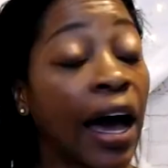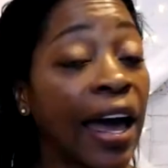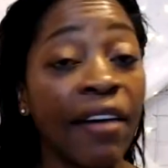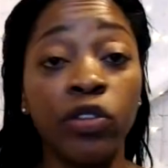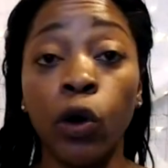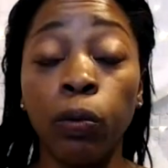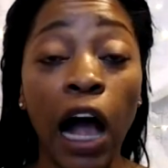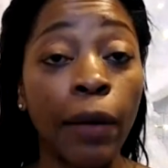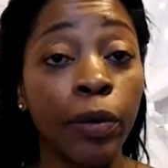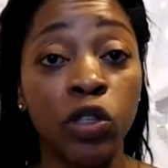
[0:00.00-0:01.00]
I have no
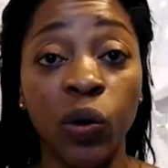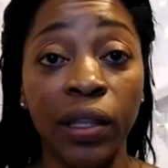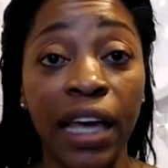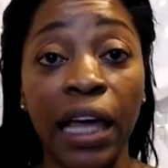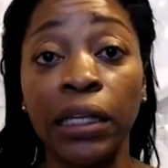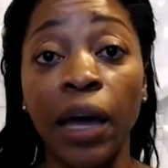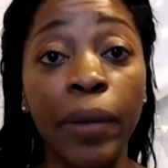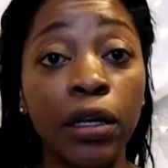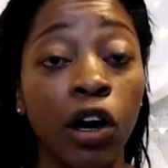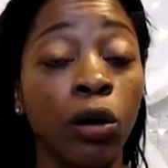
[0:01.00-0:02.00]
problem doing that.
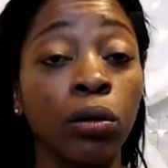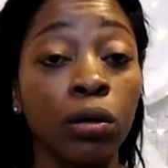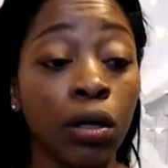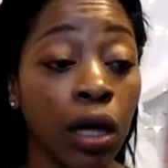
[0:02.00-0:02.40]
Let me know,